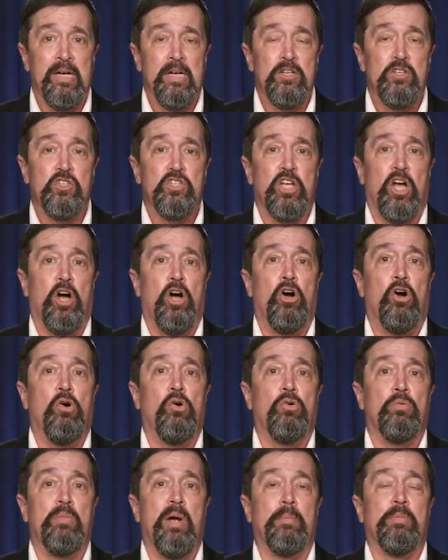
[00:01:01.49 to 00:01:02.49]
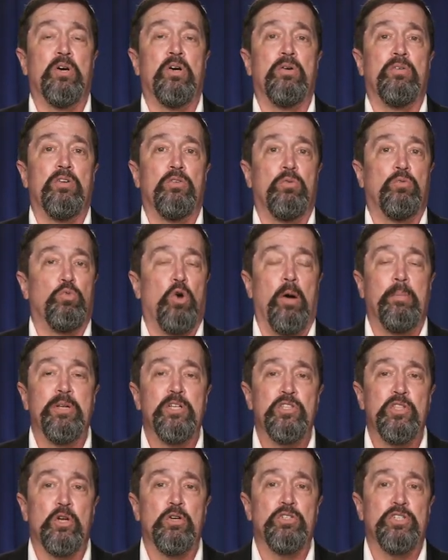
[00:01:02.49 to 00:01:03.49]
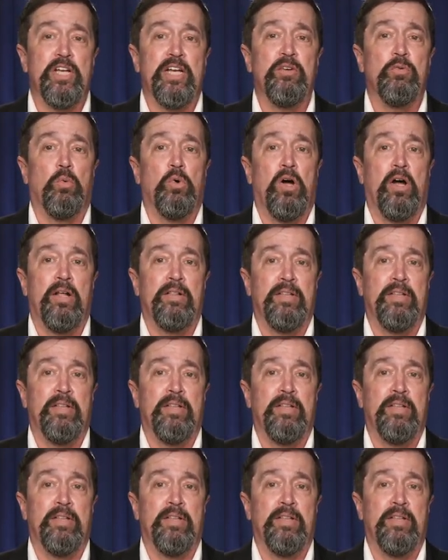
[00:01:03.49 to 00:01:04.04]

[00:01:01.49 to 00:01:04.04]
So remember Romans 13, 1,